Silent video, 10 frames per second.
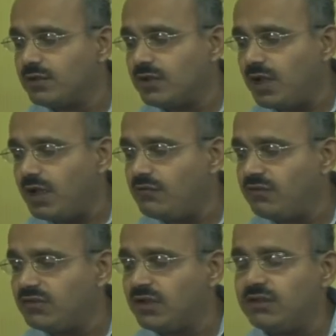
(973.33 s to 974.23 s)
and we
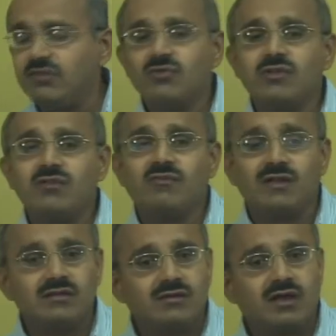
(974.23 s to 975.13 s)
see that there is only
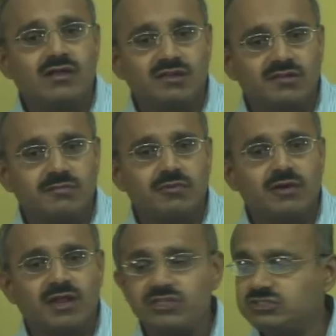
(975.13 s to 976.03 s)
one unexplored
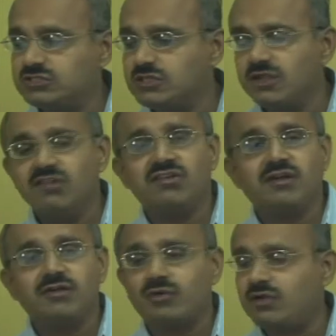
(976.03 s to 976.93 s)
edge
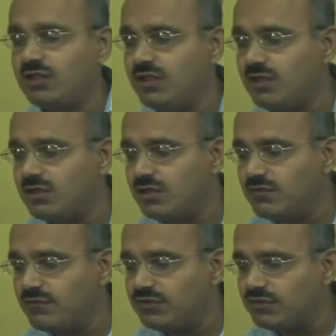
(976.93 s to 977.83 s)
incident on D,
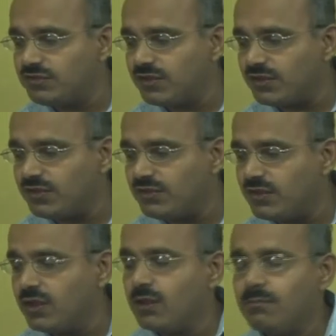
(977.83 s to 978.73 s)
which is this,
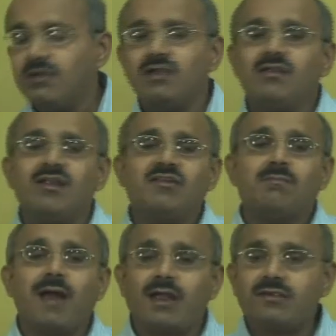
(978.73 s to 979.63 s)
but it leads
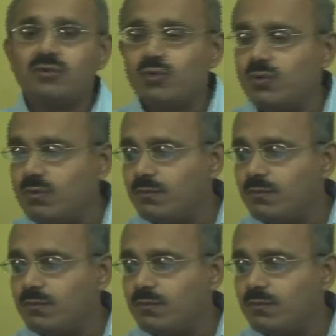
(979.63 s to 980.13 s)
back to